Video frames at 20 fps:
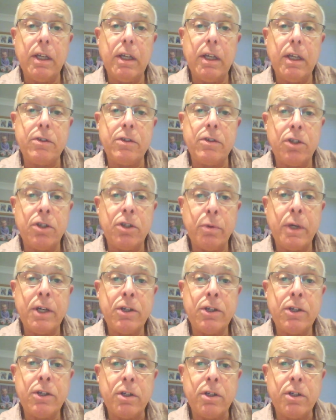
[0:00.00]

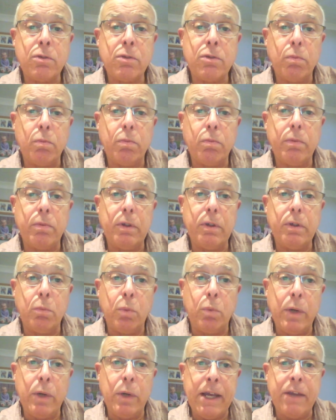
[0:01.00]
Situations
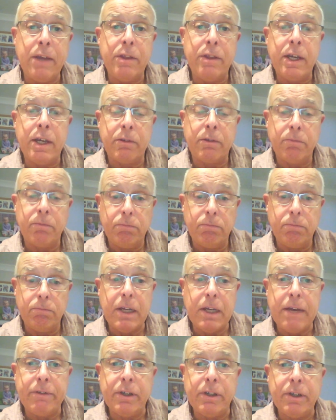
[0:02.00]
where they're
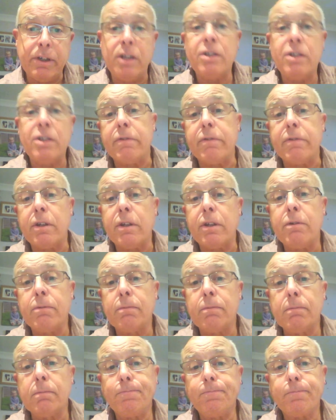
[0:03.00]
having an interview,
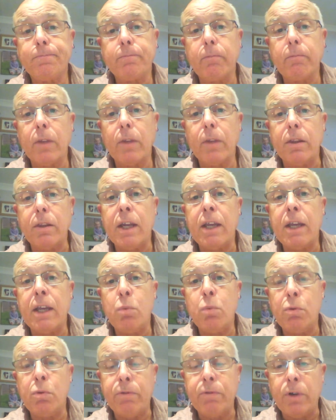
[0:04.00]
they
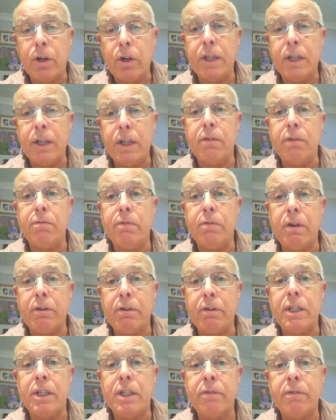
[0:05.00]
will find it
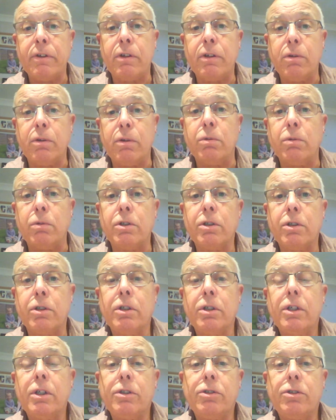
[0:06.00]
very difficult
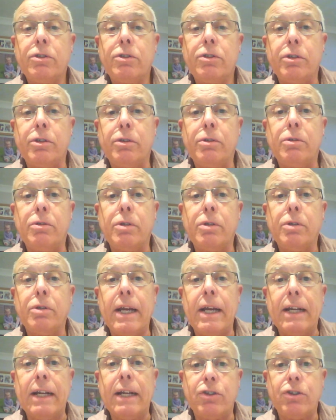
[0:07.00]
to
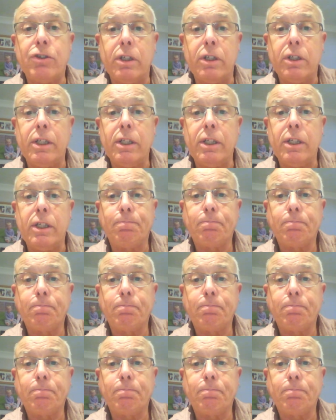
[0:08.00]
actually